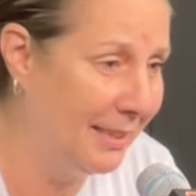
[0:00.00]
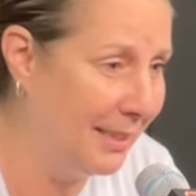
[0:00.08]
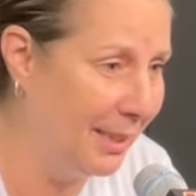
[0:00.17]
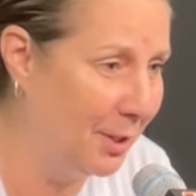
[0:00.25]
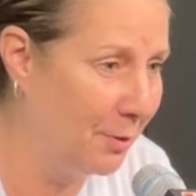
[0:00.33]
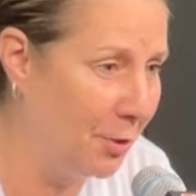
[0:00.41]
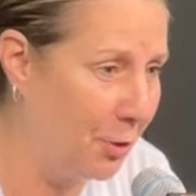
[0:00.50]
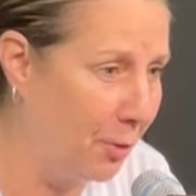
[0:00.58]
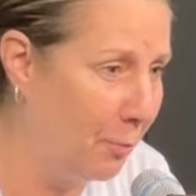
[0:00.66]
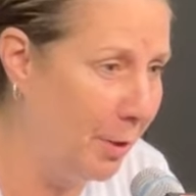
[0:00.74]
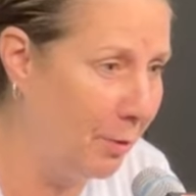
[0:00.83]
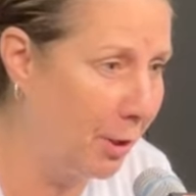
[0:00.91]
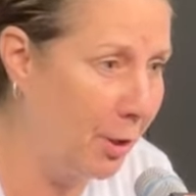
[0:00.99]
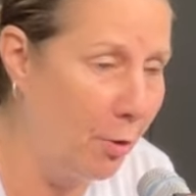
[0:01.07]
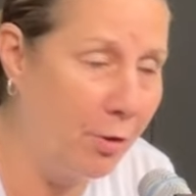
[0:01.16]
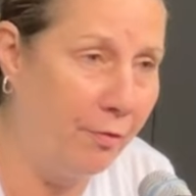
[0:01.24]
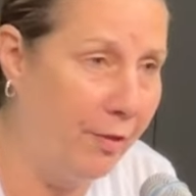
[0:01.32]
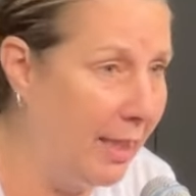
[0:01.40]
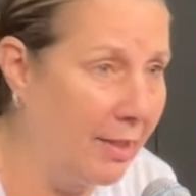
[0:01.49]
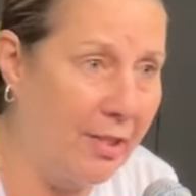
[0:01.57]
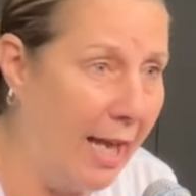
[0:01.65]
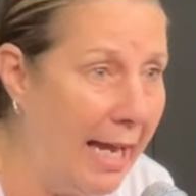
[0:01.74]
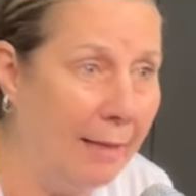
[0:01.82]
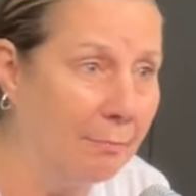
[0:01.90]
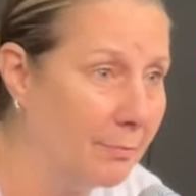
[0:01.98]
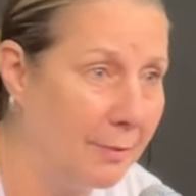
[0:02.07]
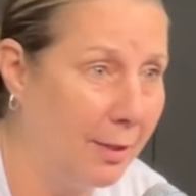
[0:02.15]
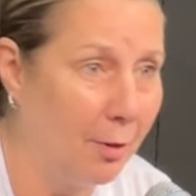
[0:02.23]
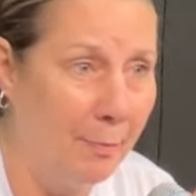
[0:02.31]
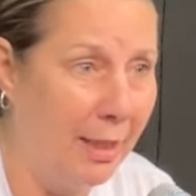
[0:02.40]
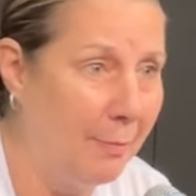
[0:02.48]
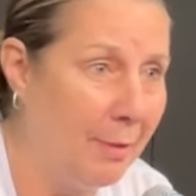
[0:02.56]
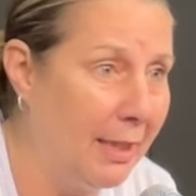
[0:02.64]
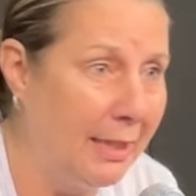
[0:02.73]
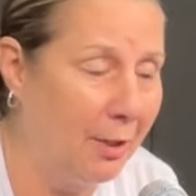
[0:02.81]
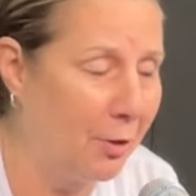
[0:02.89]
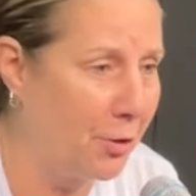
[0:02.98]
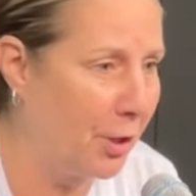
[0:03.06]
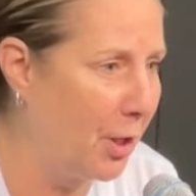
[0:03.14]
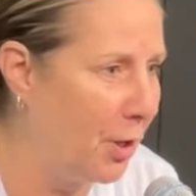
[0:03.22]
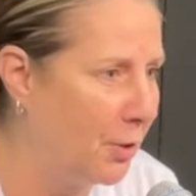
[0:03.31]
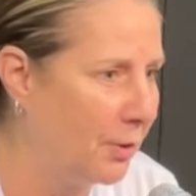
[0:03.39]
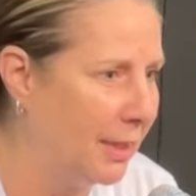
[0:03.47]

you know, Cheryl Miller coached Phoenix game, you know, many, many years ago.